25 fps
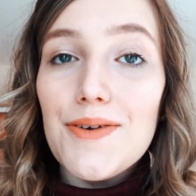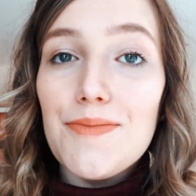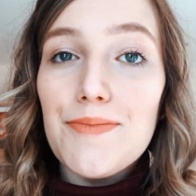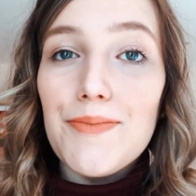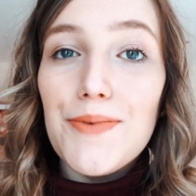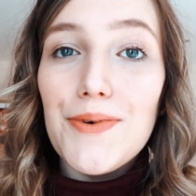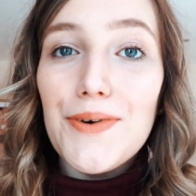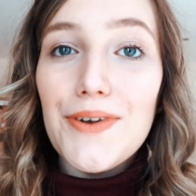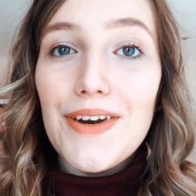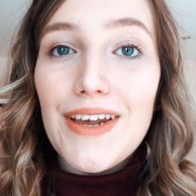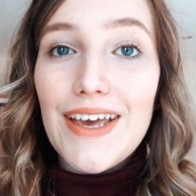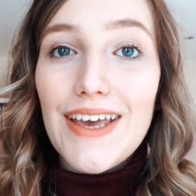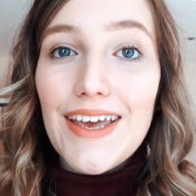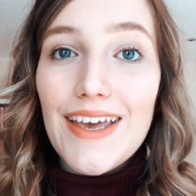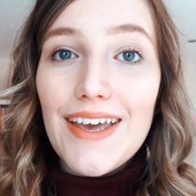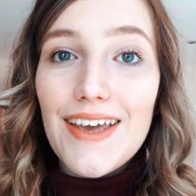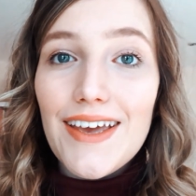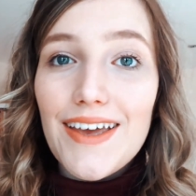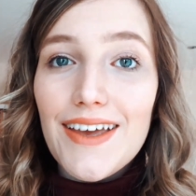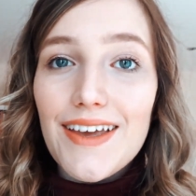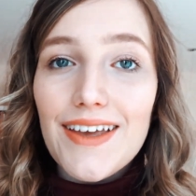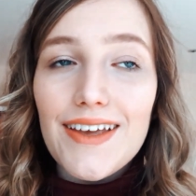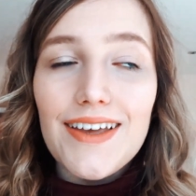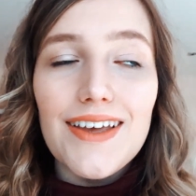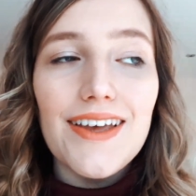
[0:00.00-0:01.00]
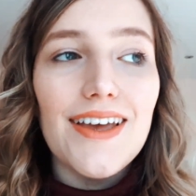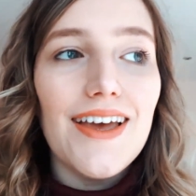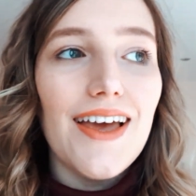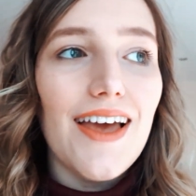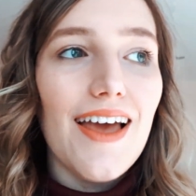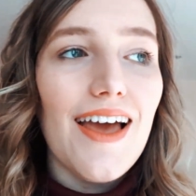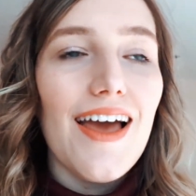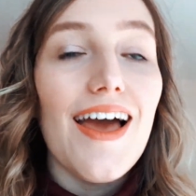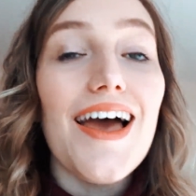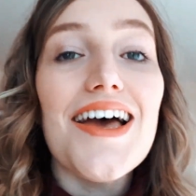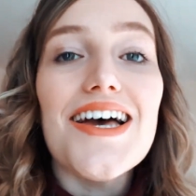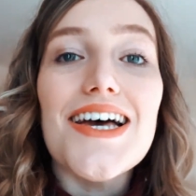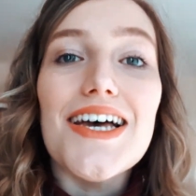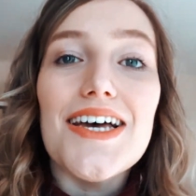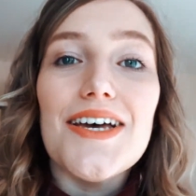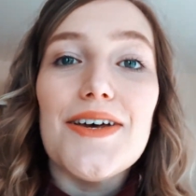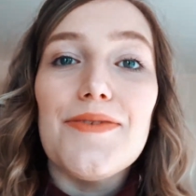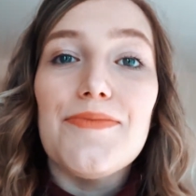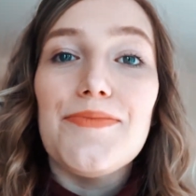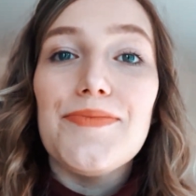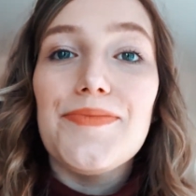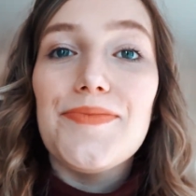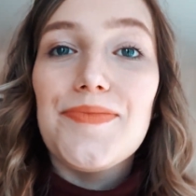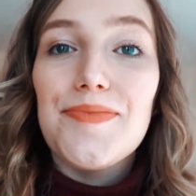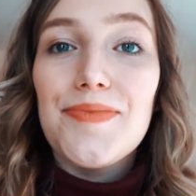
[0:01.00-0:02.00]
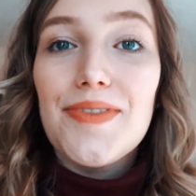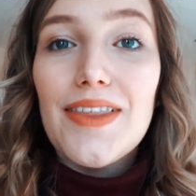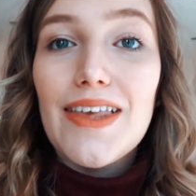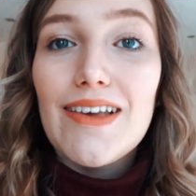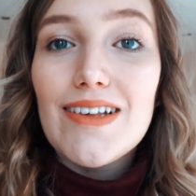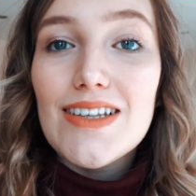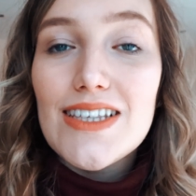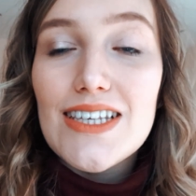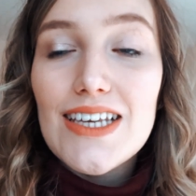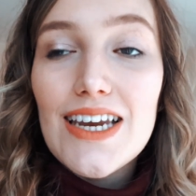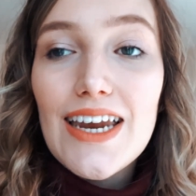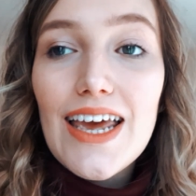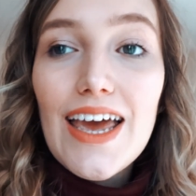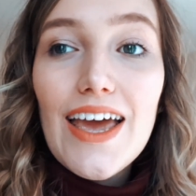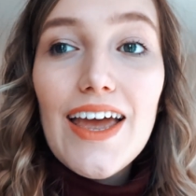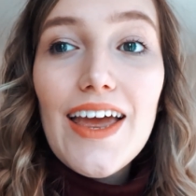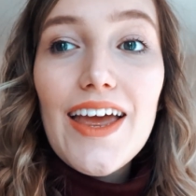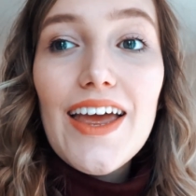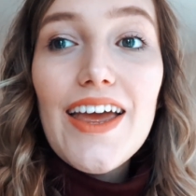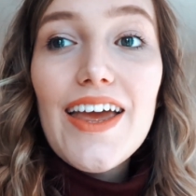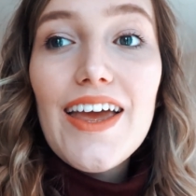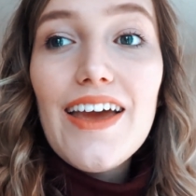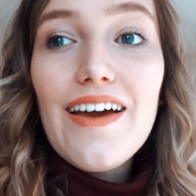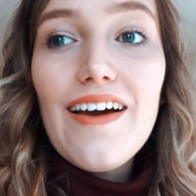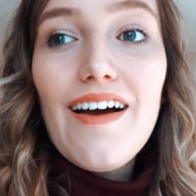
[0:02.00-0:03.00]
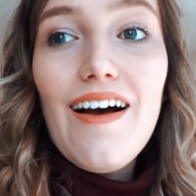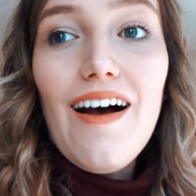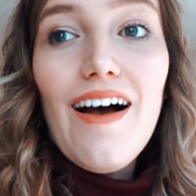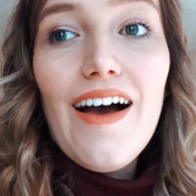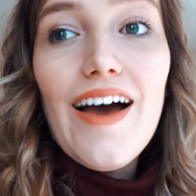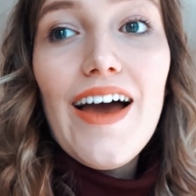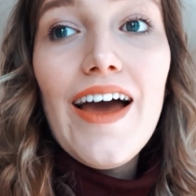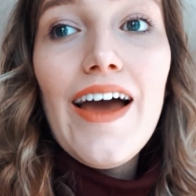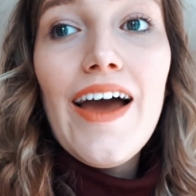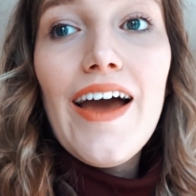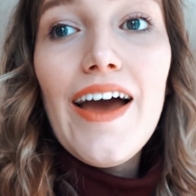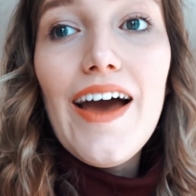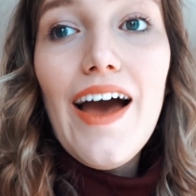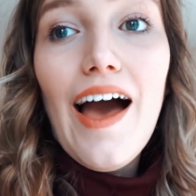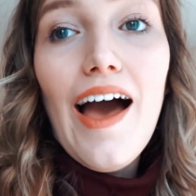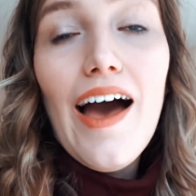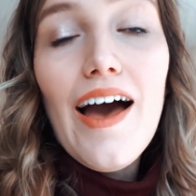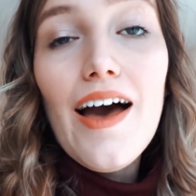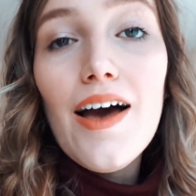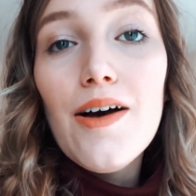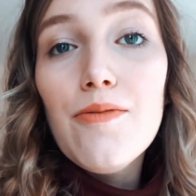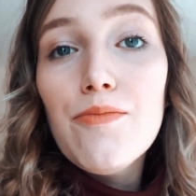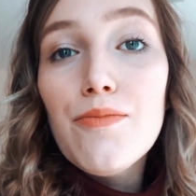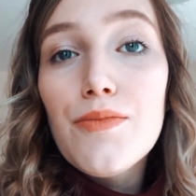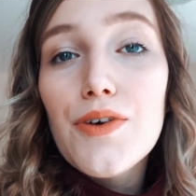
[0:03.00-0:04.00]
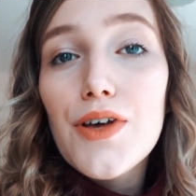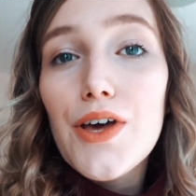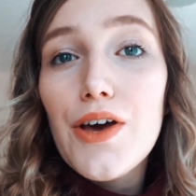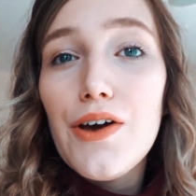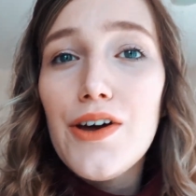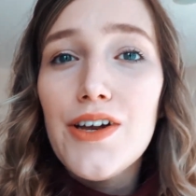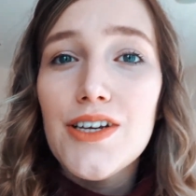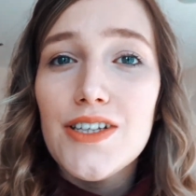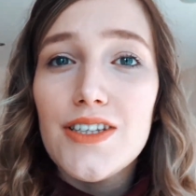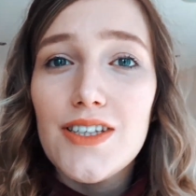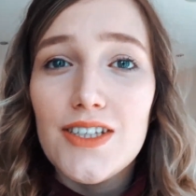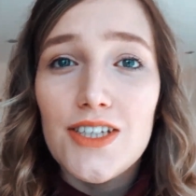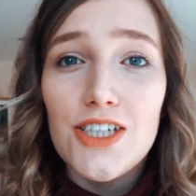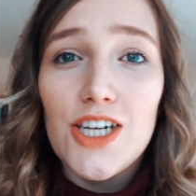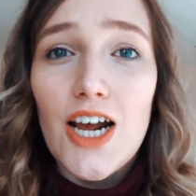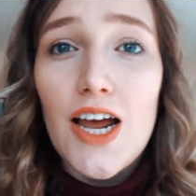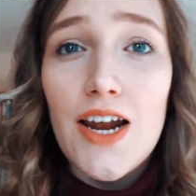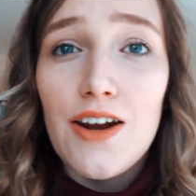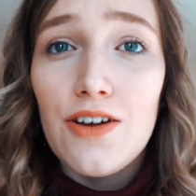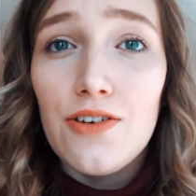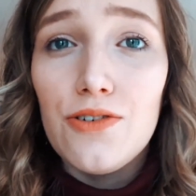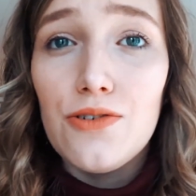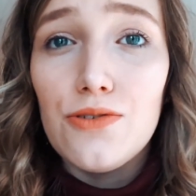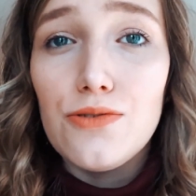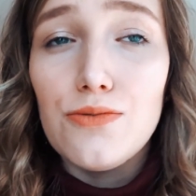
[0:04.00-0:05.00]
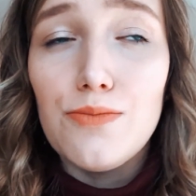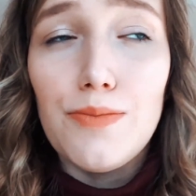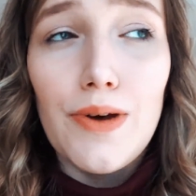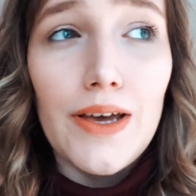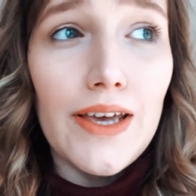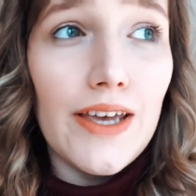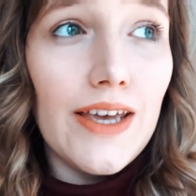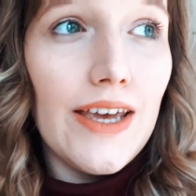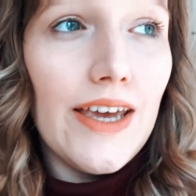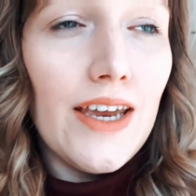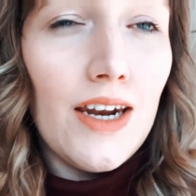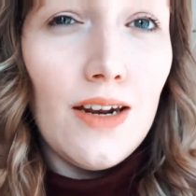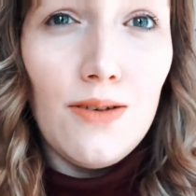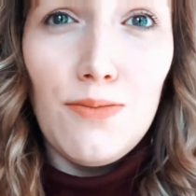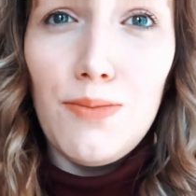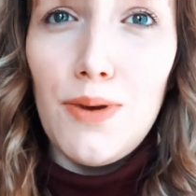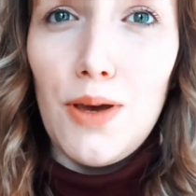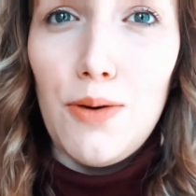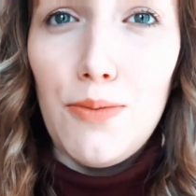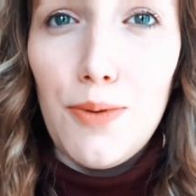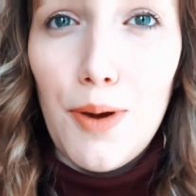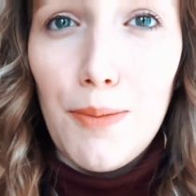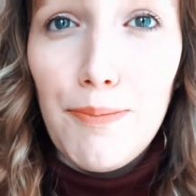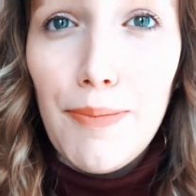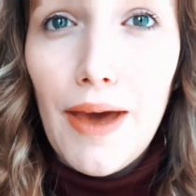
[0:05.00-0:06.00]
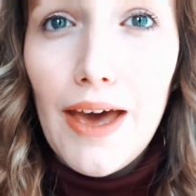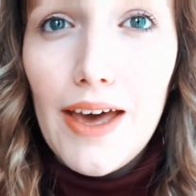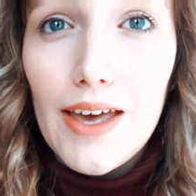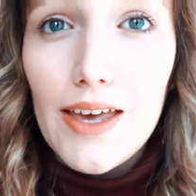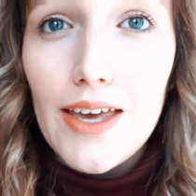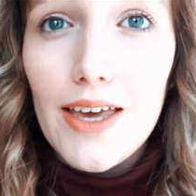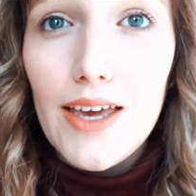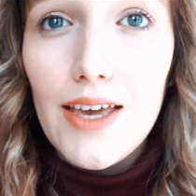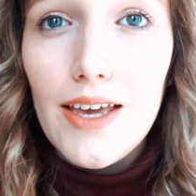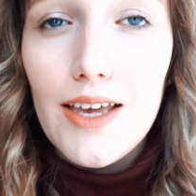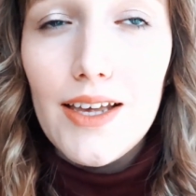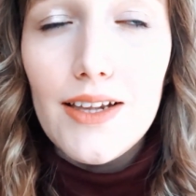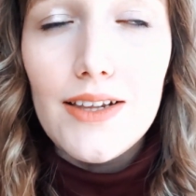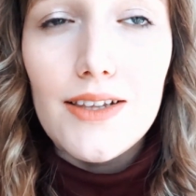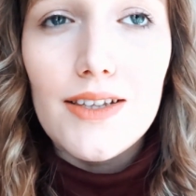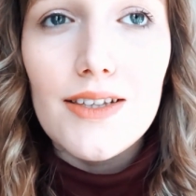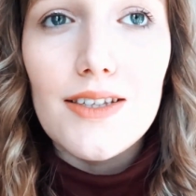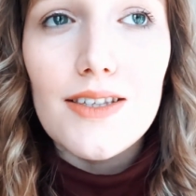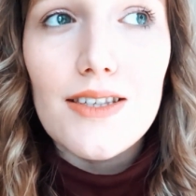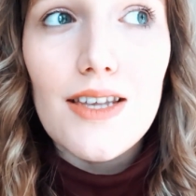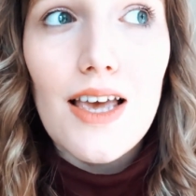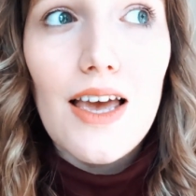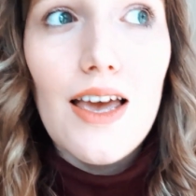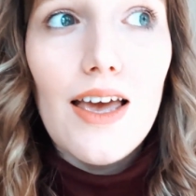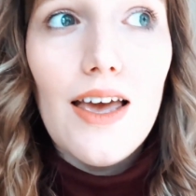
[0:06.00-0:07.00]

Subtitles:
Morning! Today I am going to channel my inner Bilbo Baggins